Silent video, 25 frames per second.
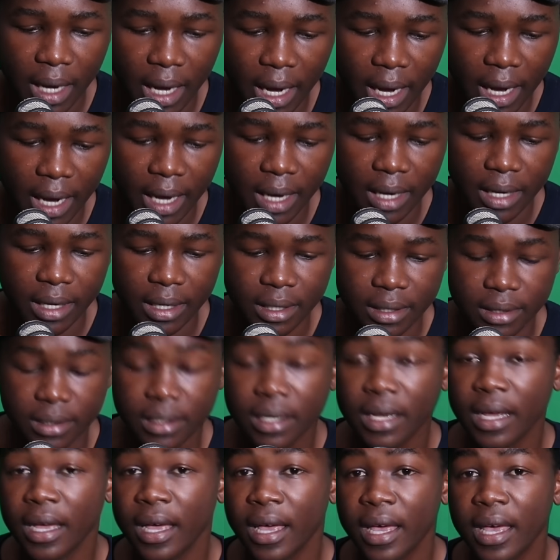
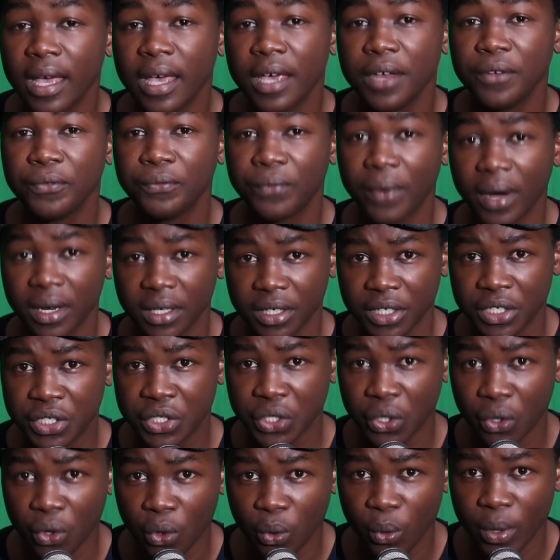and in fact,
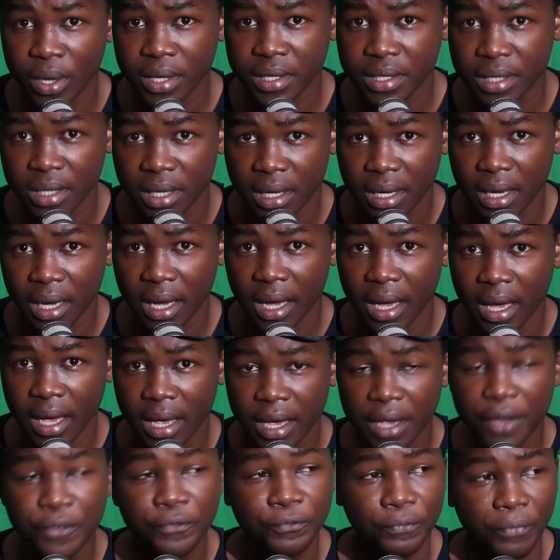it's always
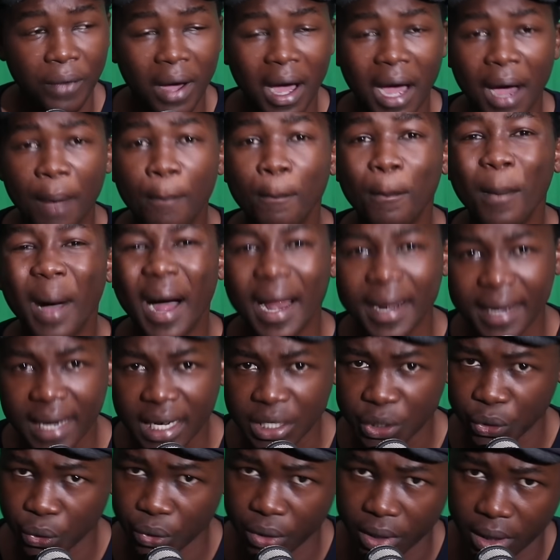
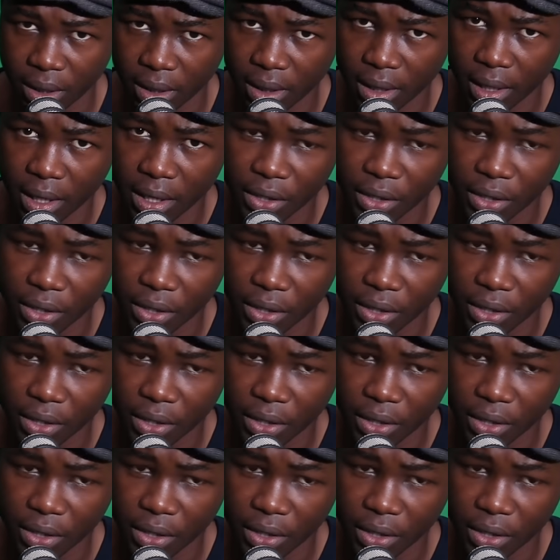mandatory.